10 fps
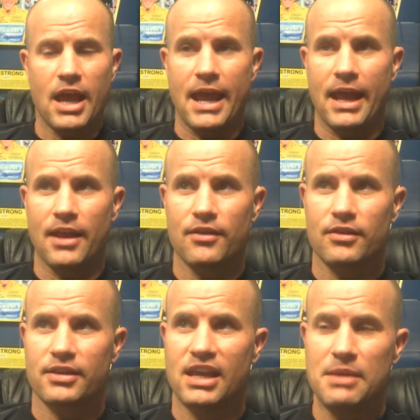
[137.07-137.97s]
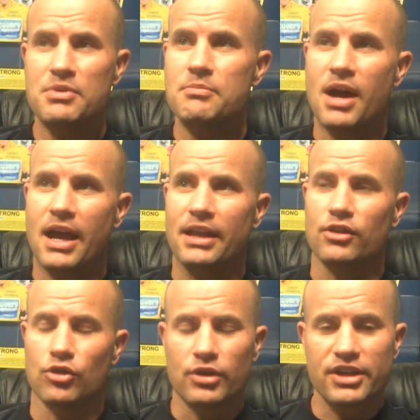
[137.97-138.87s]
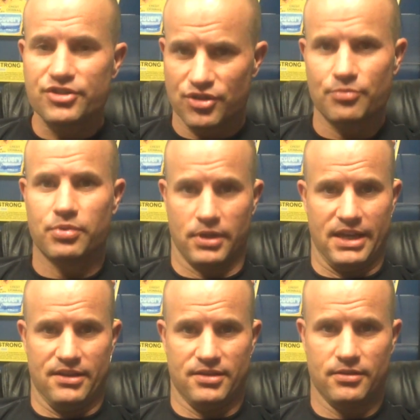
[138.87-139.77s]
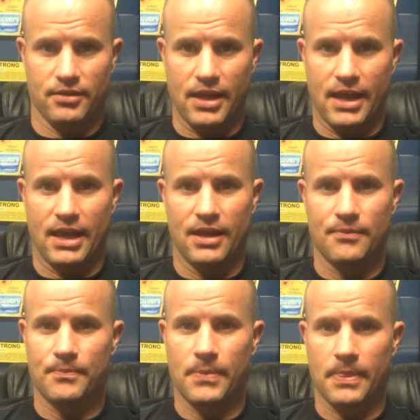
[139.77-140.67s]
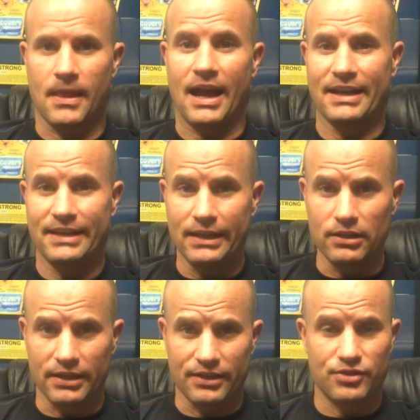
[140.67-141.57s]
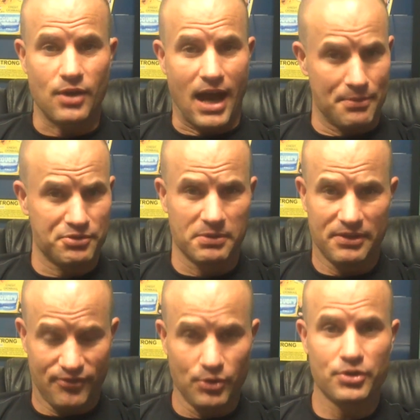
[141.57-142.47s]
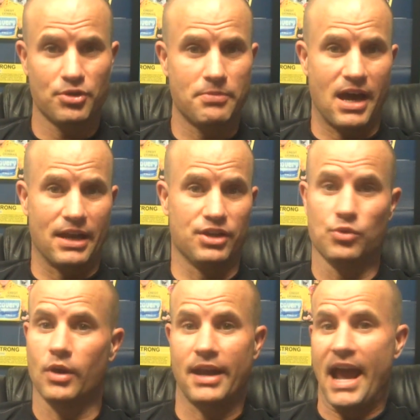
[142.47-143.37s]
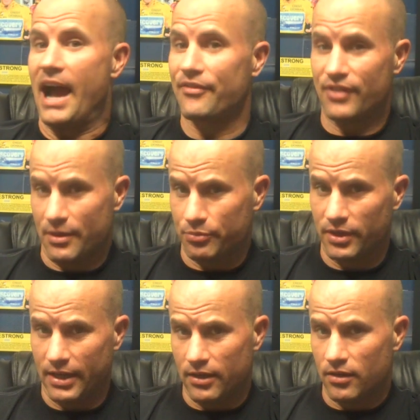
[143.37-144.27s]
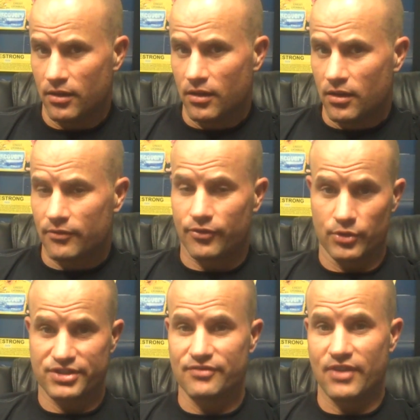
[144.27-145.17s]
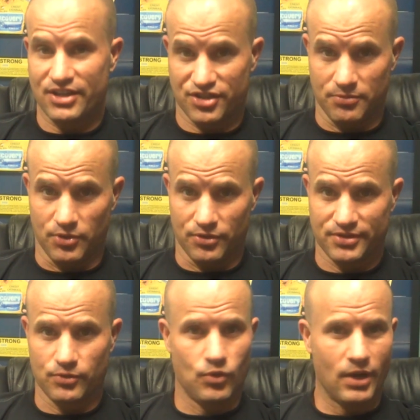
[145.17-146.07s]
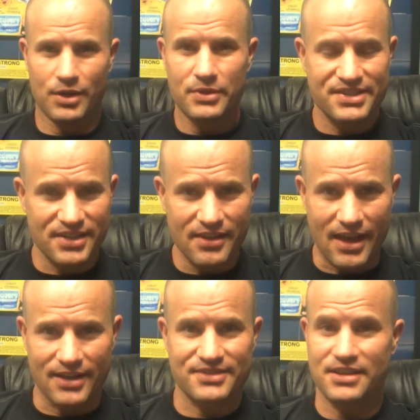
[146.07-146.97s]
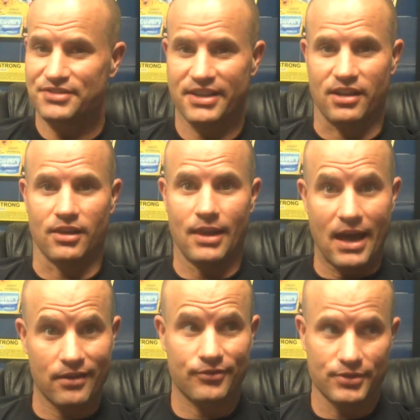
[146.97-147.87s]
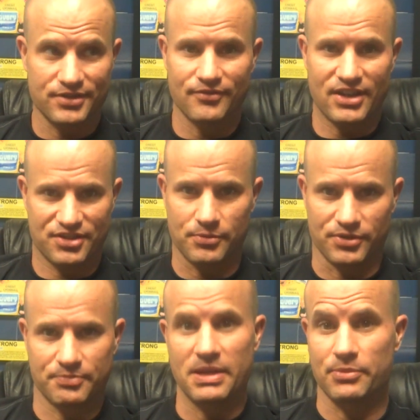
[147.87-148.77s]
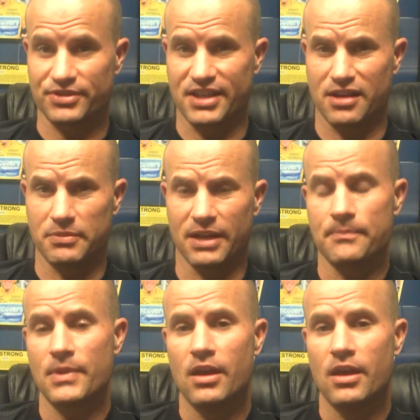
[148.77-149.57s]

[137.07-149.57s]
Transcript: And keep in mind, look at your plate, and ideally to optimally fuel your body, you want half that plate fruits and vegetables. Why do we say that? It sounds like a lot of fruits and vegetables, people say to me.